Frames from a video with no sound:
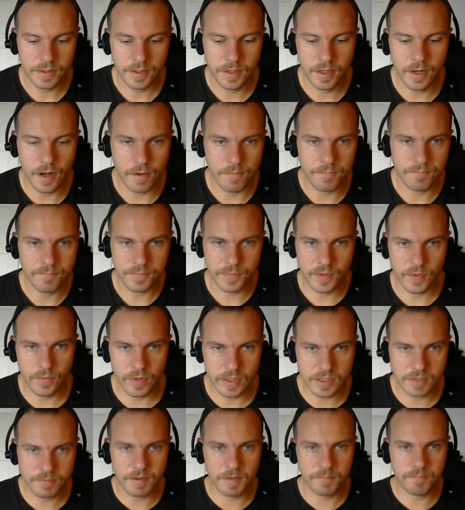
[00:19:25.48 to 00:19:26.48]
the
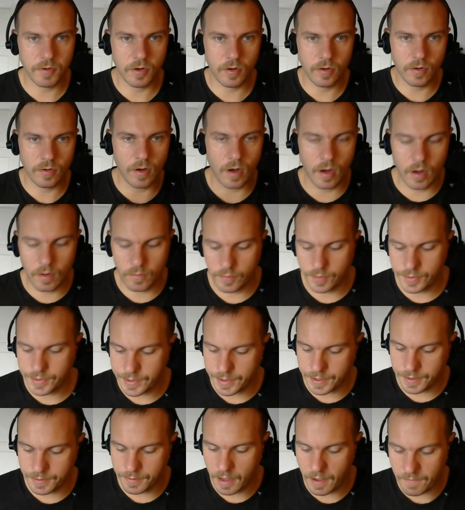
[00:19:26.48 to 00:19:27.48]
rich people
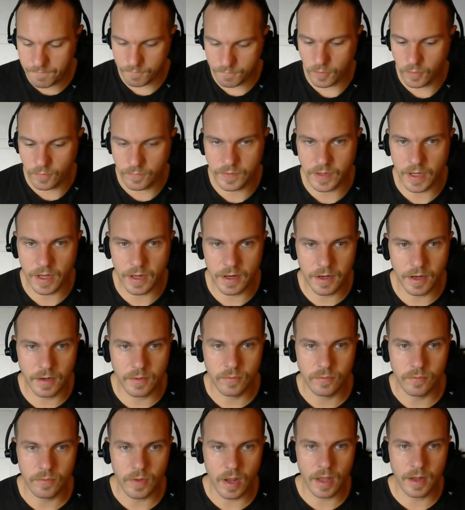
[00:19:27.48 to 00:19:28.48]
already have moved
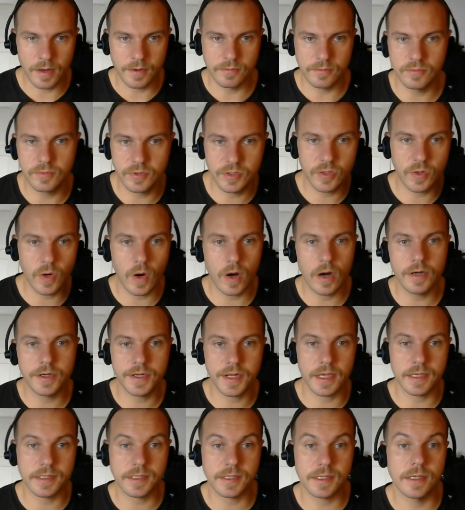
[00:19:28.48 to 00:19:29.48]
in, and to our
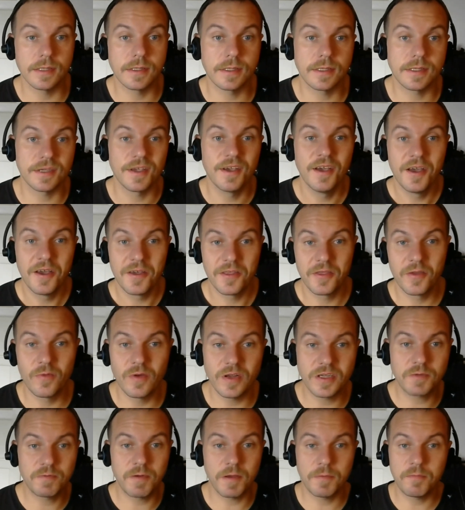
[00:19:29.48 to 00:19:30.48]
taste, since the
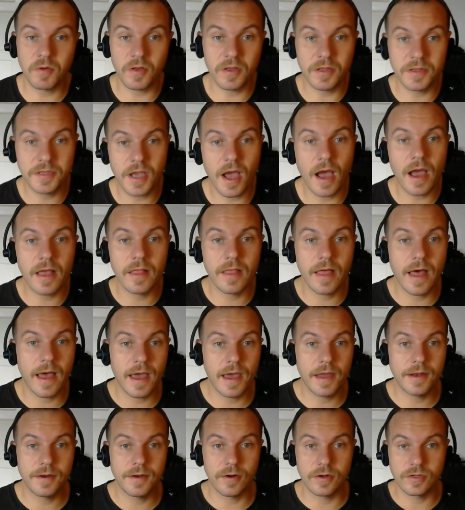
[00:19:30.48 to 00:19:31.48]
rich people in
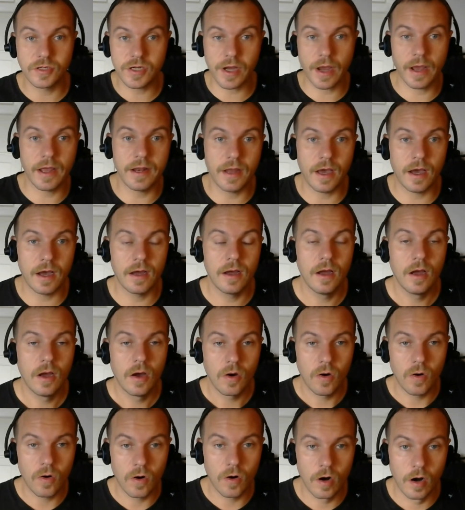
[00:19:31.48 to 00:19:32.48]
Thailand or China
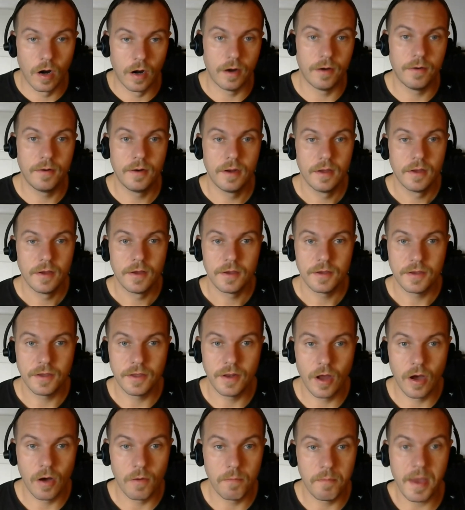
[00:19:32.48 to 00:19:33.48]
or
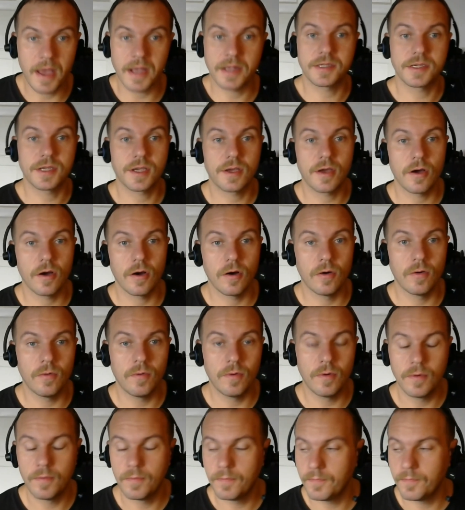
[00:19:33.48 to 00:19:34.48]
Mexico,